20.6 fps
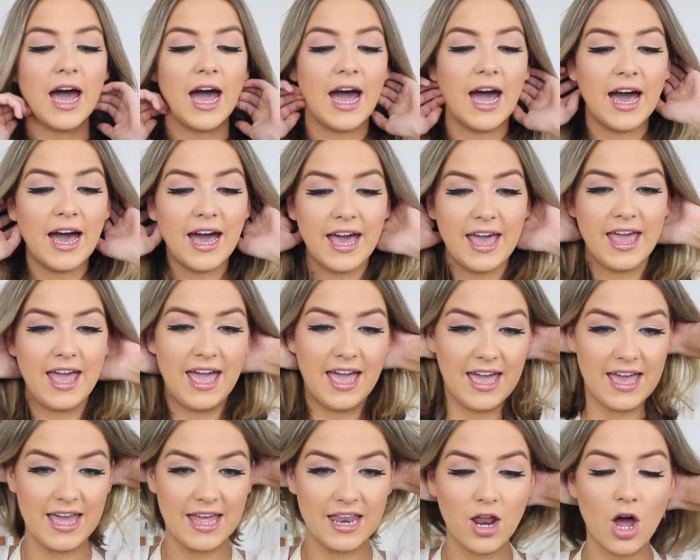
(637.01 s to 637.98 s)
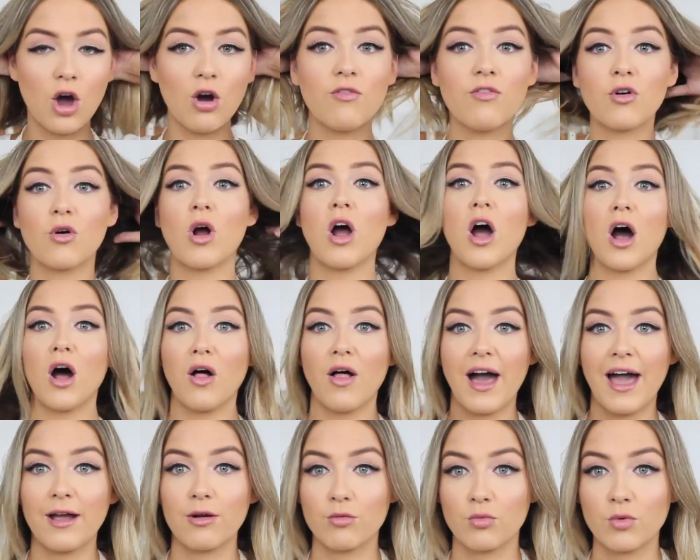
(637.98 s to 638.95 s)
And
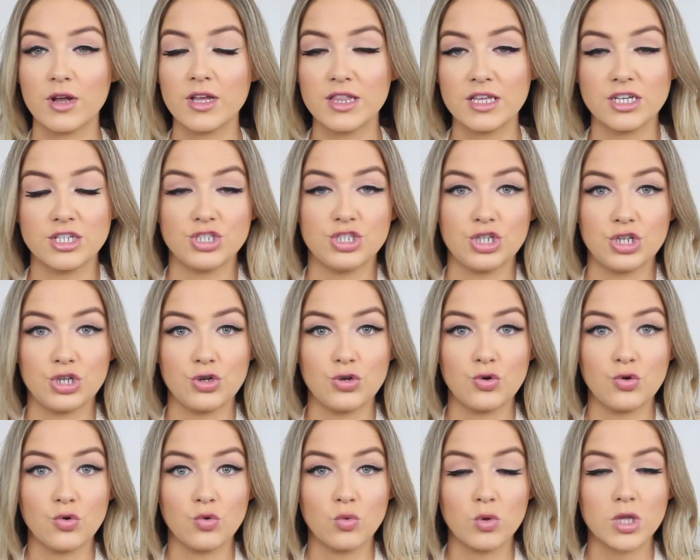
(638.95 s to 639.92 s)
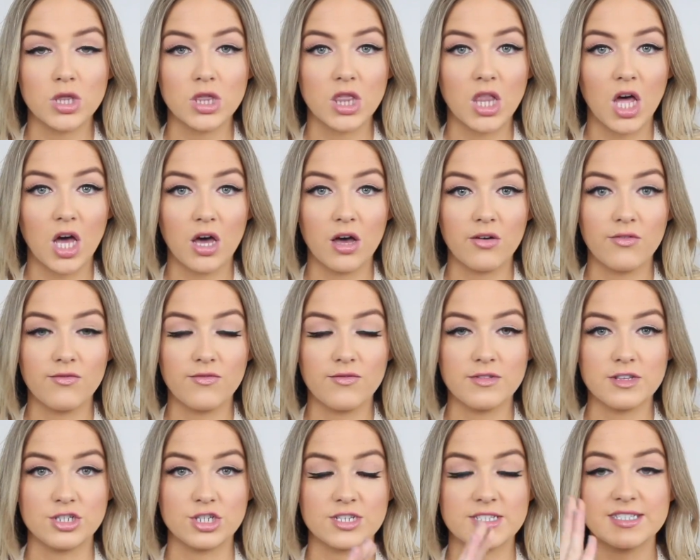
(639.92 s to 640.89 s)
overall, I really do
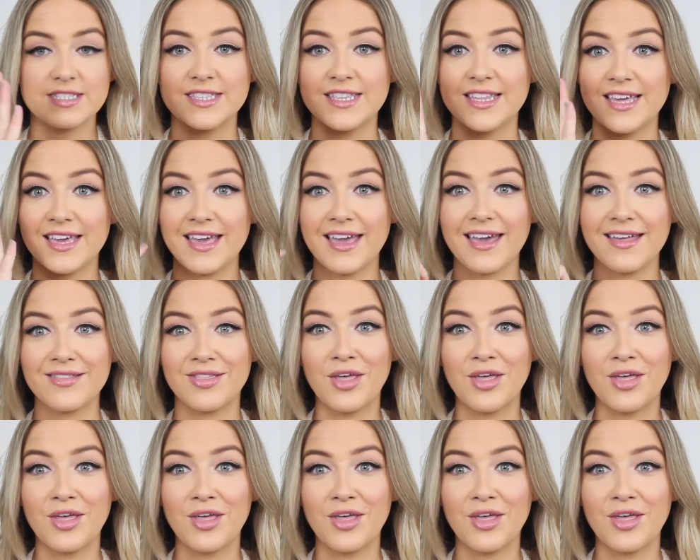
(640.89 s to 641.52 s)
love just the